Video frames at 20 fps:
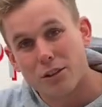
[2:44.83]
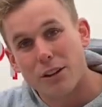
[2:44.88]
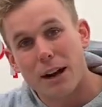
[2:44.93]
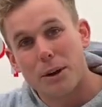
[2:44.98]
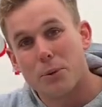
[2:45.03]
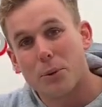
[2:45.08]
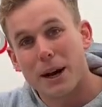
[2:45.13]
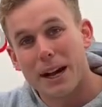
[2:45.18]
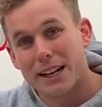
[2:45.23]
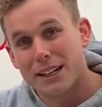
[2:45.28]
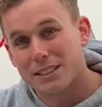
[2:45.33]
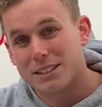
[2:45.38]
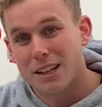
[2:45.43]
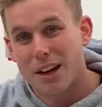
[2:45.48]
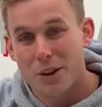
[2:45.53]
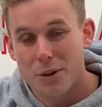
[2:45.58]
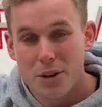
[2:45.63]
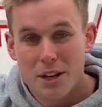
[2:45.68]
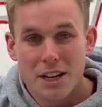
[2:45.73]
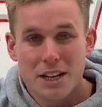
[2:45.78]
a great wake.
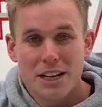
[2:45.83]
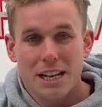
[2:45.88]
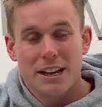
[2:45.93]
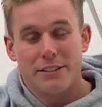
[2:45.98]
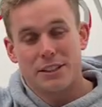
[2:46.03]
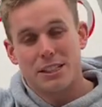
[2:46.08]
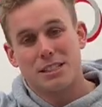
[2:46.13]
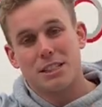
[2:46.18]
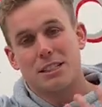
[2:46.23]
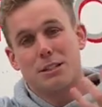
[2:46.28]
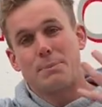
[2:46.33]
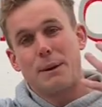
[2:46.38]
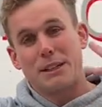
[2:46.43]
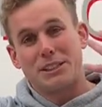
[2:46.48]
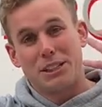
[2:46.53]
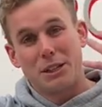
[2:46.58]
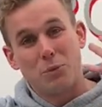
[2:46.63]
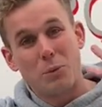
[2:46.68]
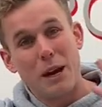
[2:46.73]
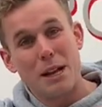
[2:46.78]
So if it's
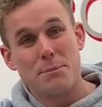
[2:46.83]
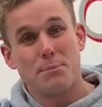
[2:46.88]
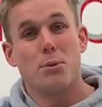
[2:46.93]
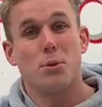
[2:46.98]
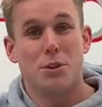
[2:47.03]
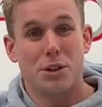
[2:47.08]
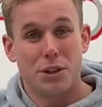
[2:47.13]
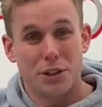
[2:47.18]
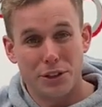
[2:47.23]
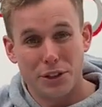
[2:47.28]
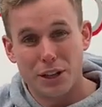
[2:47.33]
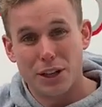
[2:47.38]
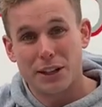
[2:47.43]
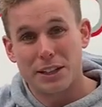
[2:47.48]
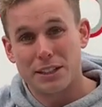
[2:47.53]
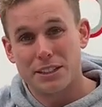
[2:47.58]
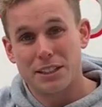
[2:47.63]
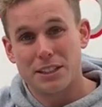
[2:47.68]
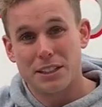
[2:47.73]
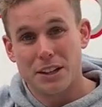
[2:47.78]
especially wakeboarding you're
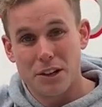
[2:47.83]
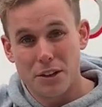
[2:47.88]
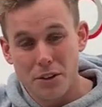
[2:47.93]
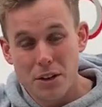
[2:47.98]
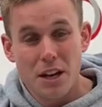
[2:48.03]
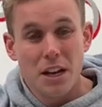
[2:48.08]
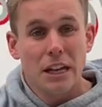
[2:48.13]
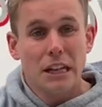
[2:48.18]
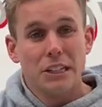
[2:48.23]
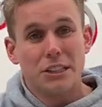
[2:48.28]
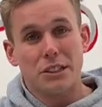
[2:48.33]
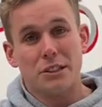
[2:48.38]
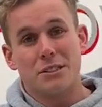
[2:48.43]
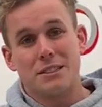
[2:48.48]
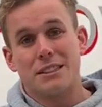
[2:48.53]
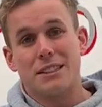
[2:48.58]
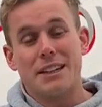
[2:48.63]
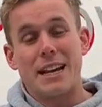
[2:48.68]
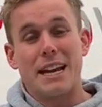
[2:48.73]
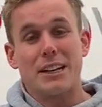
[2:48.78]
looking to do, due
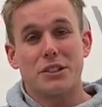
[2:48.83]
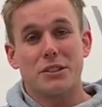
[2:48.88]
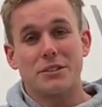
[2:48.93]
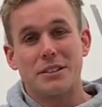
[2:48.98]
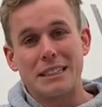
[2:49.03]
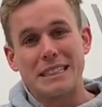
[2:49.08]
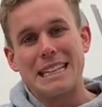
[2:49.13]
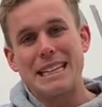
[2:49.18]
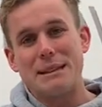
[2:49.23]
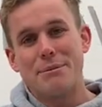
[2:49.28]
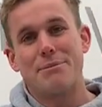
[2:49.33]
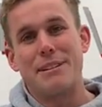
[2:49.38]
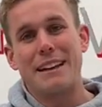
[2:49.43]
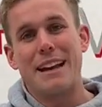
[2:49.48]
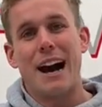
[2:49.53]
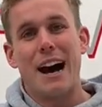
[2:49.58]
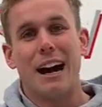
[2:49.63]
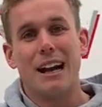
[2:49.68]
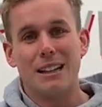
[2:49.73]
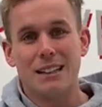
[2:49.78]
to the nature of the deep
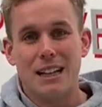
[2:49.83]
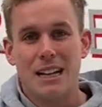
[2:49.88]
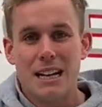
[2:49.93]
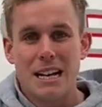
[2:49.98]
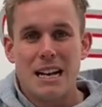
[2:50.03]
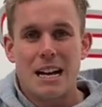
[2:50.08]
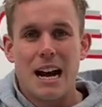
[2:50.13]
V hull,